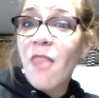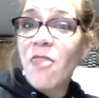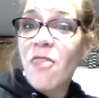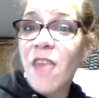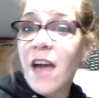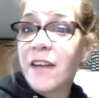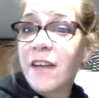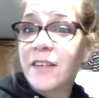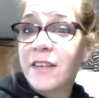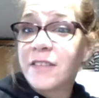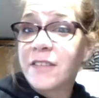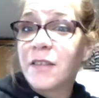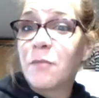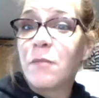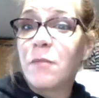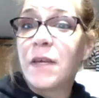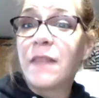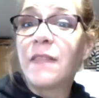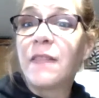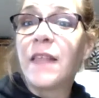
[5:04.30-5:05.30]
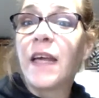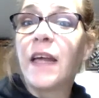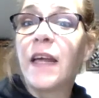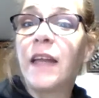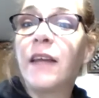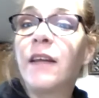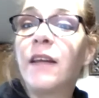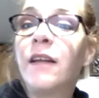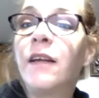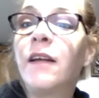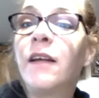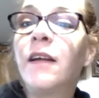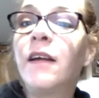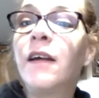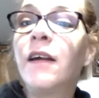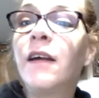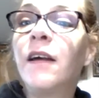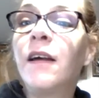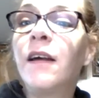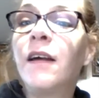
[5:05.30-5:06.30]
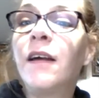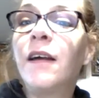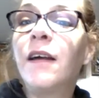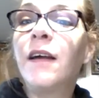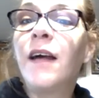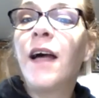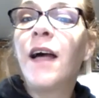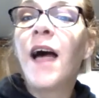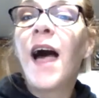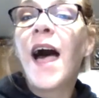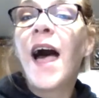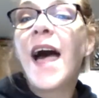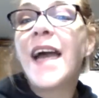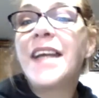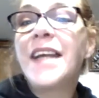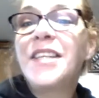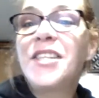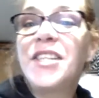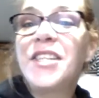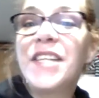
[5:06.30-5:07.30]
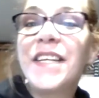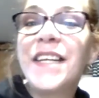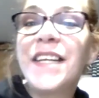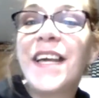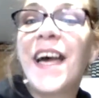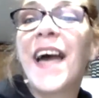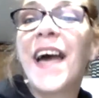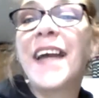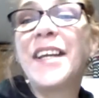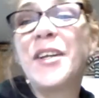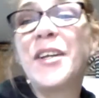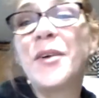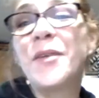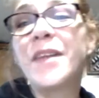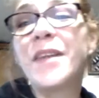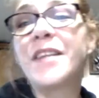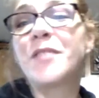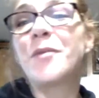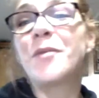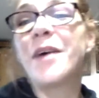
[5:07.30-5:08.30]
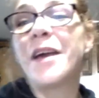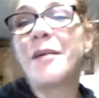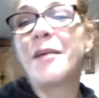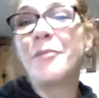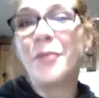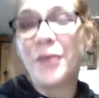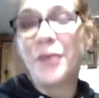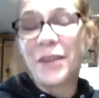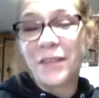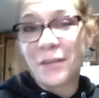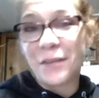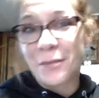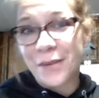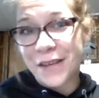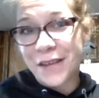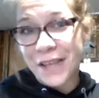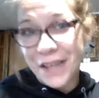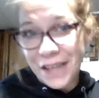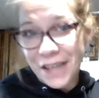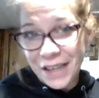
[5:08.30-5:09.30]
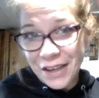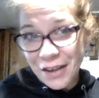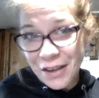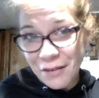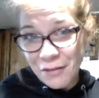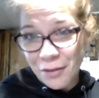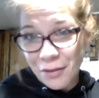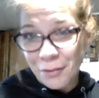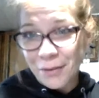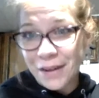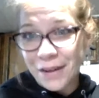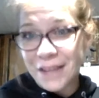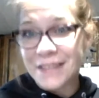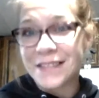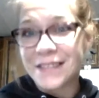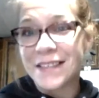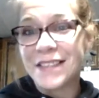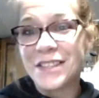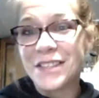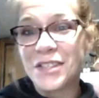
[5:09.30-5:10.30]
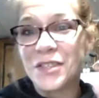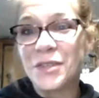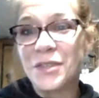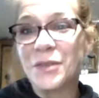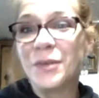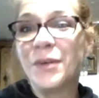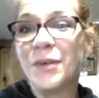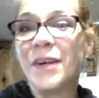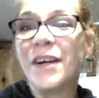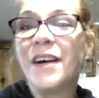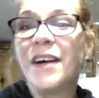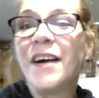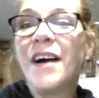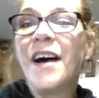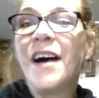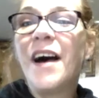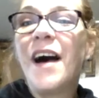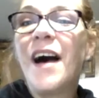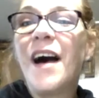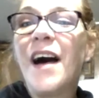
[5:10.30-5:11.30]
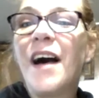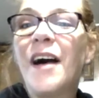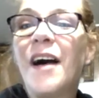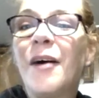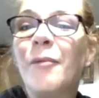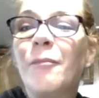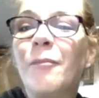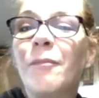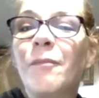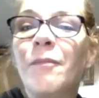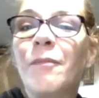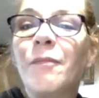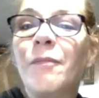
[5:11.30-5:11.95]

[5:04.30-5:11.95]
that doesn't mean that. Hi, Sheena. I know that's why I put at the beginning of the one I sent you. Oh,